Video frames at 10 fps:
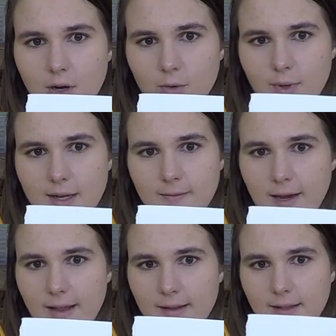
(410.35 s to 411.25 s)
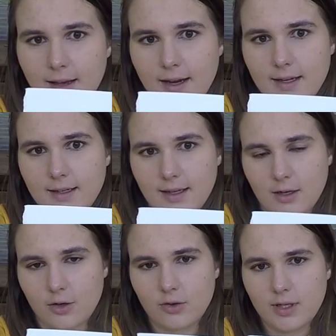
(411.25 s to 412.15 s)
our red valley line, and
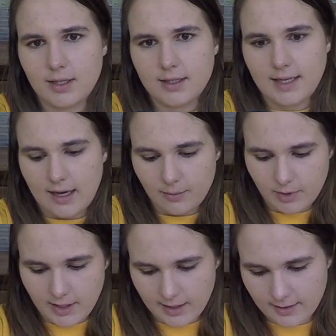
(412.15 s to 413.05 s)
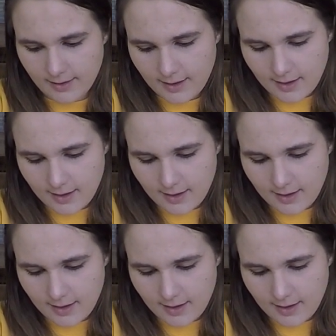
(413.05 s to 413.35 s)
our green tab line.